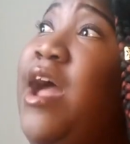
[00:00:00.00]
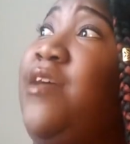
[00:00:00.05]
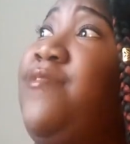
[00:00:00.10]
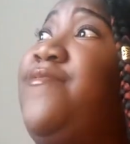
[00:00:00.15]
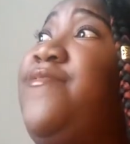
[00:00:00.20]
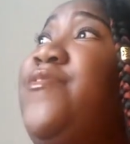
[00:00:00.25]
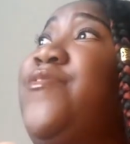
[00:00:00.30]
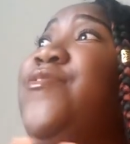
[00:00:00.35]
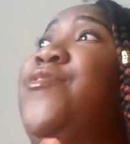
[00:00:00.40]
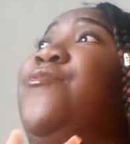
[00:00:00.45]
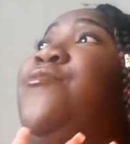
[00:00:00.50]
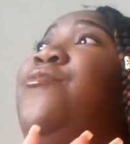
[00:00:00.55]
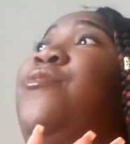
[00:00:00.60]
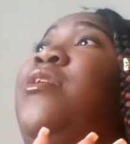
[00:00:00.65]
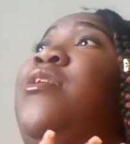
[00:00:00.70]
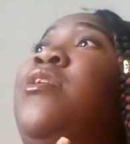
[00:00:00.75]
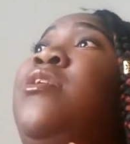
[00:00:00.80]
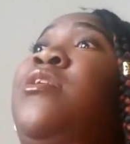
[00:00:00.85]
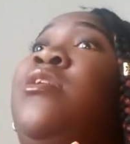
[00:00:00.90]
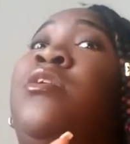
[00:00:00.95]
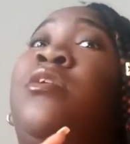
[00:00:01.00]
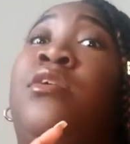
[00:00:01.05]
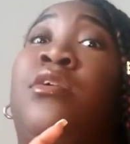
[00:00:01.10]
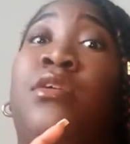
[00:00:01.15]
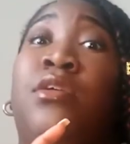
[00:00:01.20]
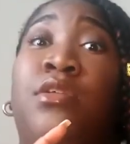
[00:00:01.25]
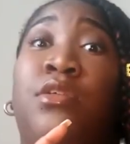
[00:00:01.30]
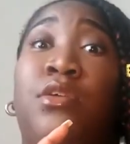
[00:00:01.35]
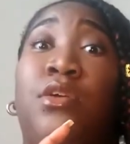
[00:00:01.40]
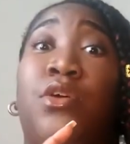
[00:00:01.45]
I feel
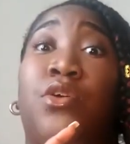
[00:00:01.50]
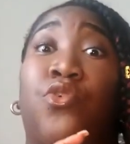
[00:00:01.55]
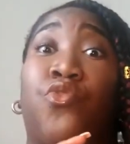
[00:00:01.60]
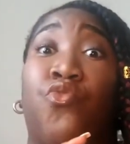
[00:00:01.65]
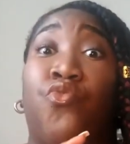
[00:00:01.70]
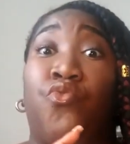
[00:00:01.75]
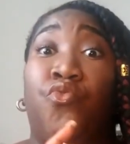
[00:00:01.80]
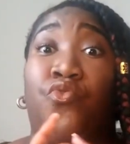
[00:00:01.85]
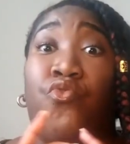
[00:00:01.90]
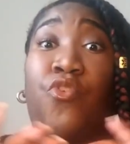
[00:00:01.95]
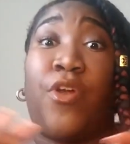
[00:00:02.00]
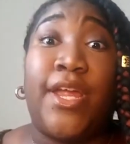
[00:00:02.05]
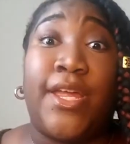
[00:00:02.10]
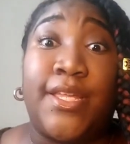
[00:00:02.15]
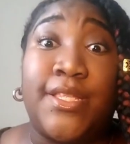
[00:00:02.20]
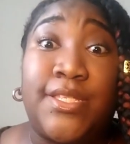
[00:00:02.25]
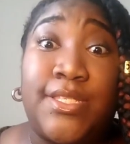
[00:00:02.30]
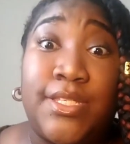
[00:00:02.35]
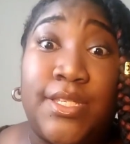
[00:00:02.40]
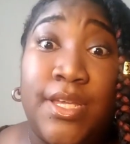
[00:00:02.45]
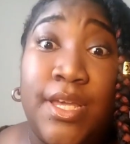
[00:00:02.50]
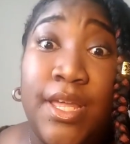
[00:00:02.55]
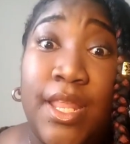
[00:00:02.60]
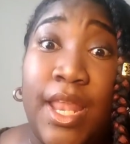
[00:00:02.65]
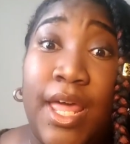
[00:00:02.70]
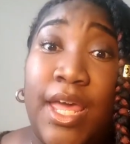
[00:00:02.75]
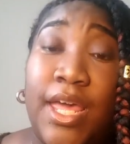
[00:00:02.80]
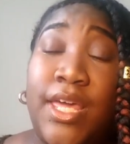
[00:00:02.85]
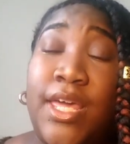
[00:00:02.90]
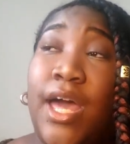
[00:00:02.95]
great.
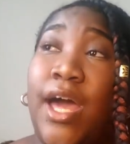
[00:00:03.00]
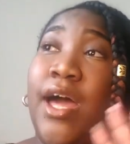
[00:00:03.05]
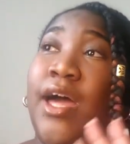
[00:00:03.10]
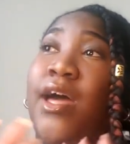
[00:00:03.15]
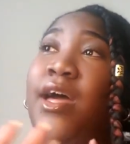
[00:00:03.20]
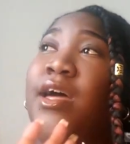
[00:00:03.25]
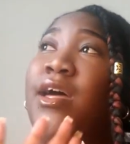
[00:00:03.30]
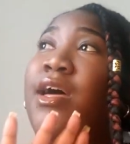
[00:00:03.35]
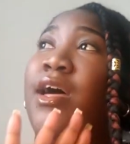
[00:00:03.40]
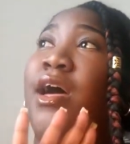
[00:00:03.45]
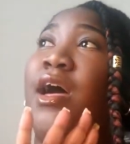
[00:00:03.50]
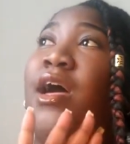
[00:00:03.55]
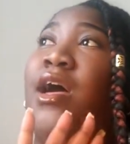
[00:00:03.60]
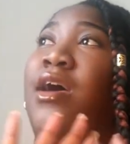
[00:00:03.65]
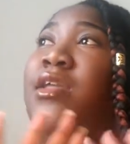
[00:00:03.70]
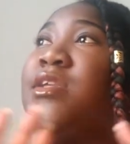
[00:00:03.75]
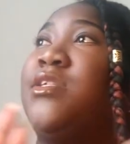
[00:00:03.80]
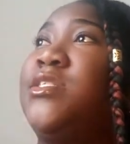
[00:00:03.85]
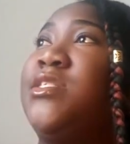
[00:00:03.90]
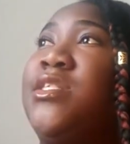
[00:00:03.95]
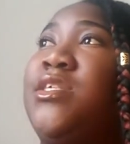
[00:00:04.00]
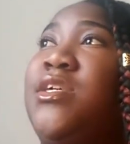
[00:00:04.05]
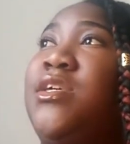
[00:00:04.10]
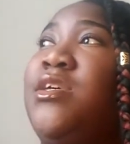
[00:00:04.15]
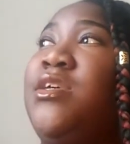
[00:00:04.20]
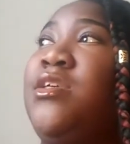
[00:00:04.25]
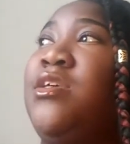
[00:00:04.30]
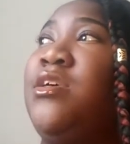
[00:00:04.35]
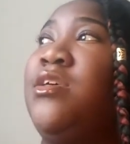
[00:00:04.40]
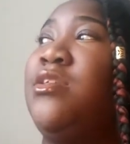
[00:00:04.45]
Like,
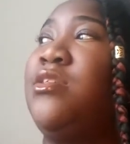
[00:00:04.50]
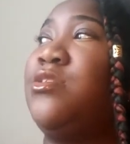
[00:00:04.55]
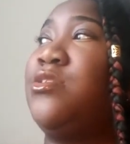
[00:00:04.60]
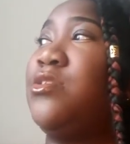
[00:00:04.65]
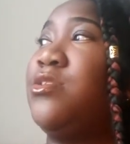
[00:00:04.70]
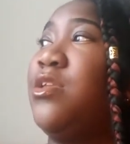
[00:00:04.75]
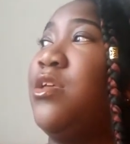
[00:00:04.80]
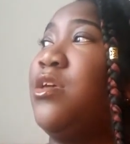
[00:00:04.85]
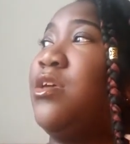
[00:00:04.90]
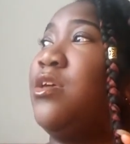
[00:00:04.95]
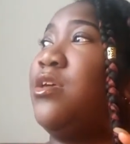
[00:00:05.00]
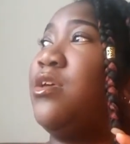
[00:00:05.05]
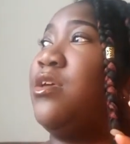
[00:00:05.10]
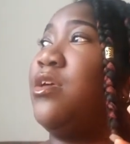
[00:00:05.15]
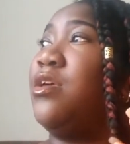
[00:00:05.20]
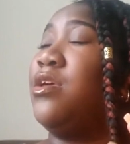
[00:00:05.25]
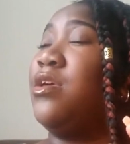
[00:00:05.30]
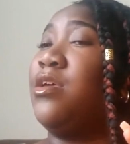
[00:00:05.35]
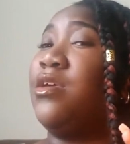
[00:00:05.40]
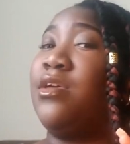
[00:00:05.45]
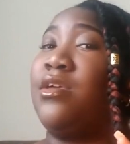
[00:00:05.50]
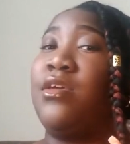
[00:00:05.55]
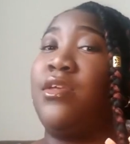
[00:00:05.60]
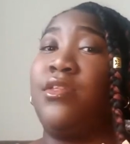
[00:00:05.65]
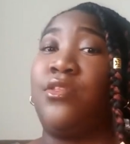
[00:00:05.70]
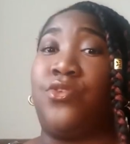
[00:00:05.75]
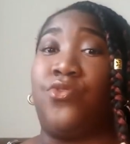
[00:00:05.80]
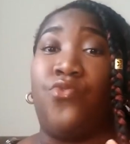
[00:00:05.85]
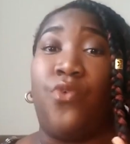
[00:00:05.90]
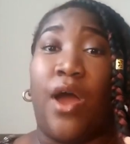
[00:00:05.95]
honestly,
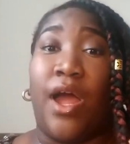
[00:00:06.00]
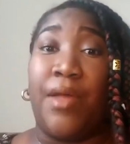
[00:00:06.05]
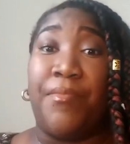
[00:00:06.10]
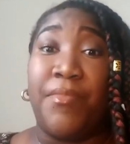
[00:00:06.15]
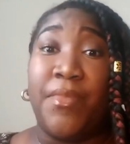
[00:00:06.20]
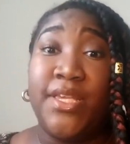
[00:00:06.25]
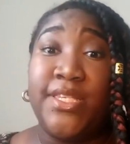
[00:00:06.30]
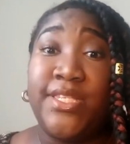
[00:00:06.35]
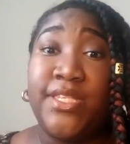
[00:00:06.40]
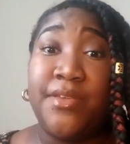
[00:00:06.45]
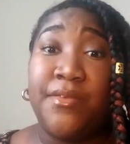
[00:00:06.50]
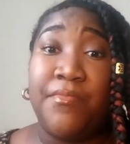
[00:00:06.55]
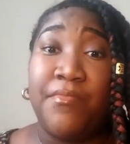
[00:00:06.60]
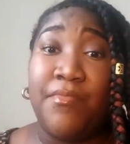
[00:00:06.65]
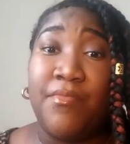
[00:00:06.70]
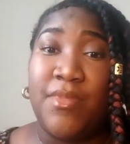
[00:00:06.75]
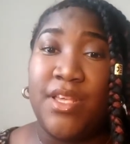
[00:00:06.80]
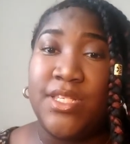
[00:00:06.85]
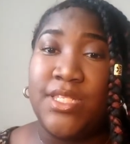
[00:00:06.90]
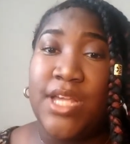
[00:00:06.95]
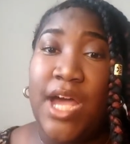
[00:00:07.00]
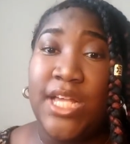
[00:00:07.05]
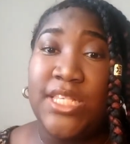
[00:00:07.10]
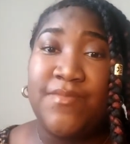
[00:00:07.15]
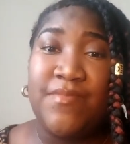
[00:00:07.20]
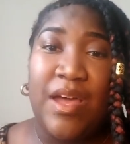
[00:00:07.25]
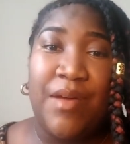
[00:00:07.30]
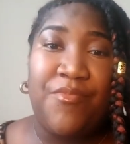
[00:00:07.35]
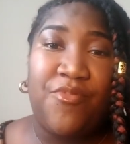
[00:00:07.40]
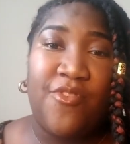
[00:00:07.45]
do I miss the size
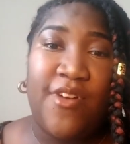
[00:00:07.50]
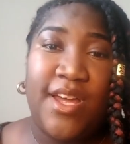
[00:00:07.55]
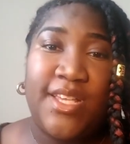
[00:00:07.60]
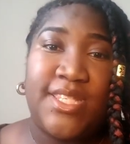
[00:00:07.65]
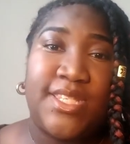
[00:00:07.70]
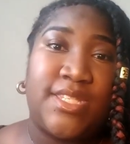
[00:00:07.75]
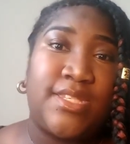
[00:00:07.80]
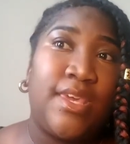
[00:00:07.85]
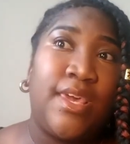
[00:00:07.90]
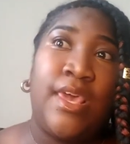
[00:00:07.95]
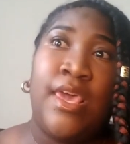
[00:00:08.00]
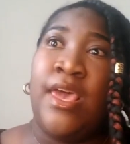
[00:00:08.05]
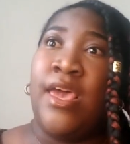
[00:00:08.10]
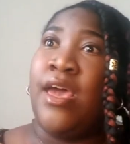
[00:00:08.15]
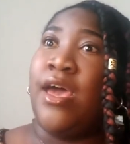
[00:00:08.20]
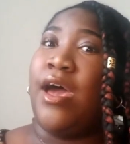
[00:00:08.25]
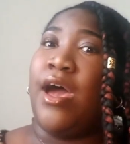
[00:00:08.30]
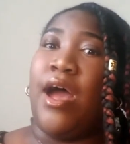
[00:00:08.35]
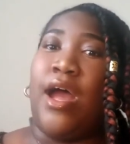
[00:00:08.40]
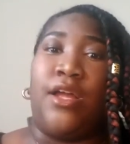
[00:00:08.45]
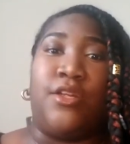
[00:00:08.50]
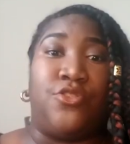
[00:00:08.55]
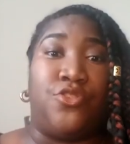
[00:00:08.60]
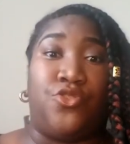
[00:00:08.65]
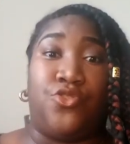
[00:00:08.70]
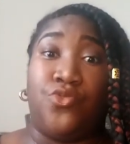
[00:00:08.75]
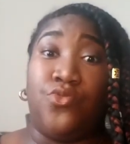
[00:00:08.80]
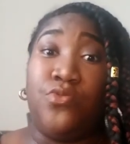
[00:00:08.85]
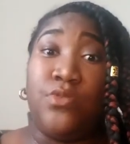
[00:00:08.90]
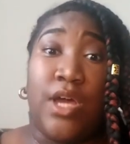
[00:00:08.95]
of my breasts? I
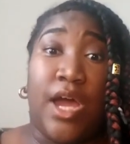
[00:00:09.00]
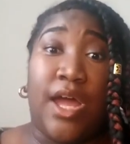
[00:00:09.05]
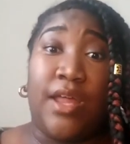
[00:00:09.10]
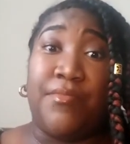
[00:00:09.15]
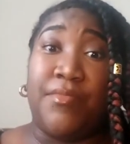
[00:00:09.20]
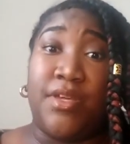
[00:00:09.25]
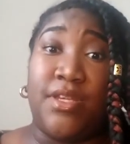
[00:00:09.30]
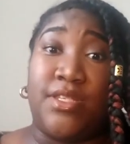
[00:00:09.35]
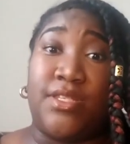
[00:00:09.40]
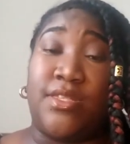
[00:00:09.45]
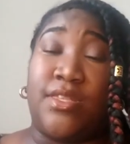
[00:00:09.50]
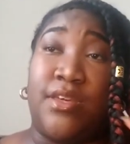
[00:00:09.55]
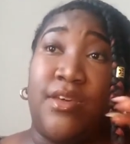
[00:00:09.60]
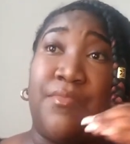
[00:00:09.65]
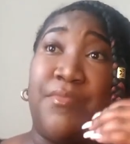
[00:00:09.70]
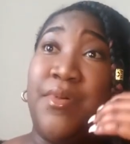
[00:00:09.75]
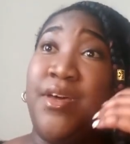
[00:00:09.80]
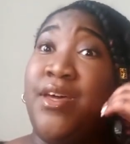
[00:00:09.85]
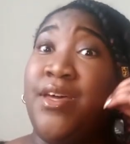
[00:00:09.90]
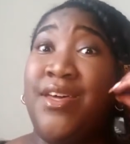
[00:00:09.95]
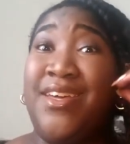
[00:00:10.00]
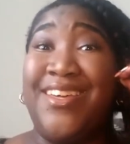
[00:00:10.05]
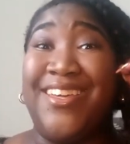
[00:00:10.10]
do not miss them.